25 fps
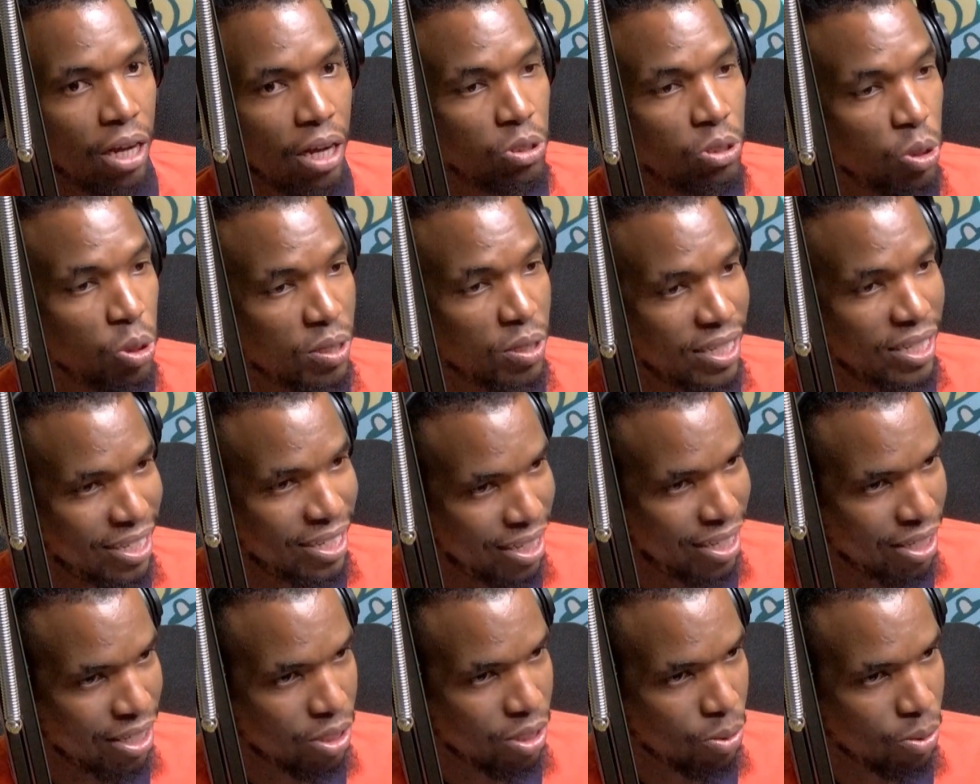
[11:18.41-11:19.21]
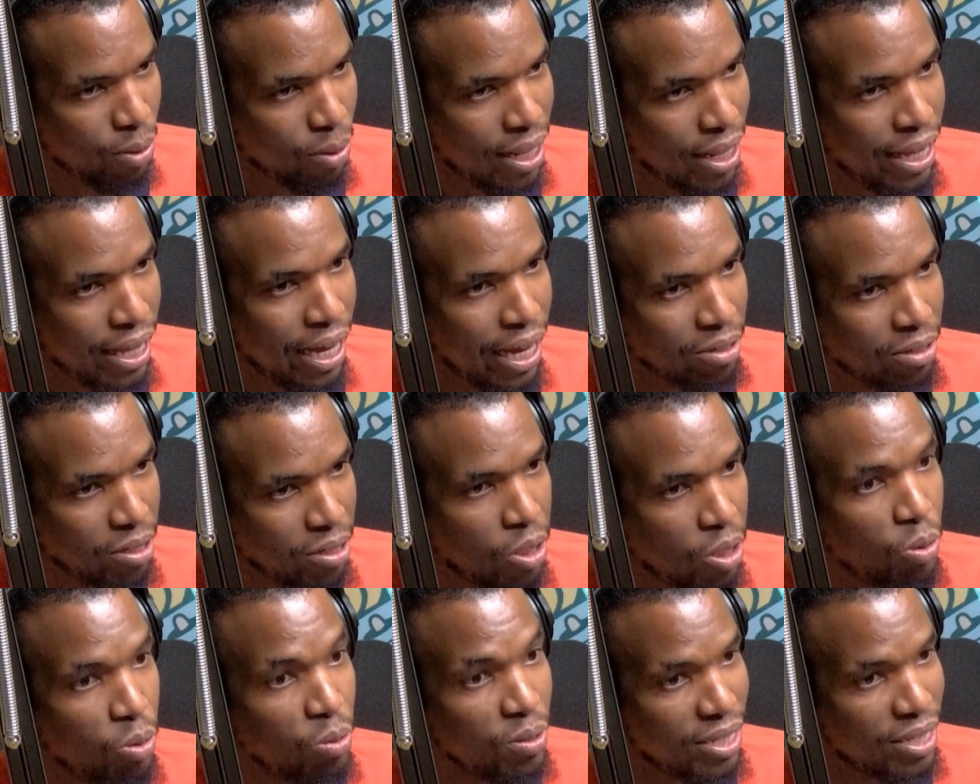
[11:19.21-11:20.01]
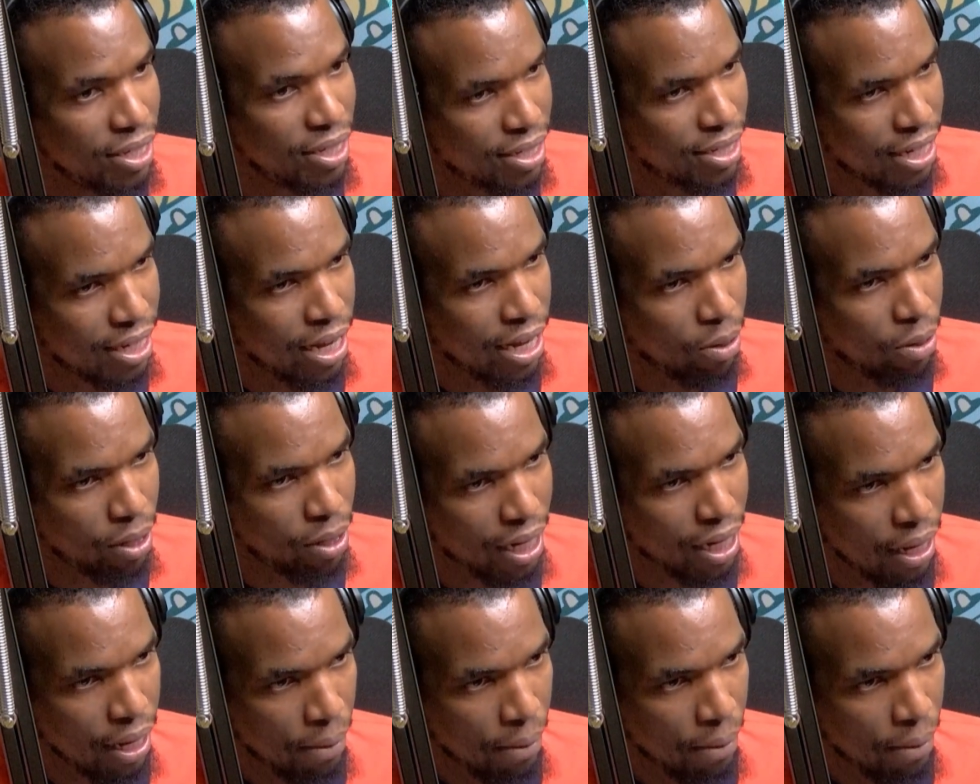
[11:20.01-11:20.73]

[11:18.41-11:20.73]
actual sittings where they actually do sit down.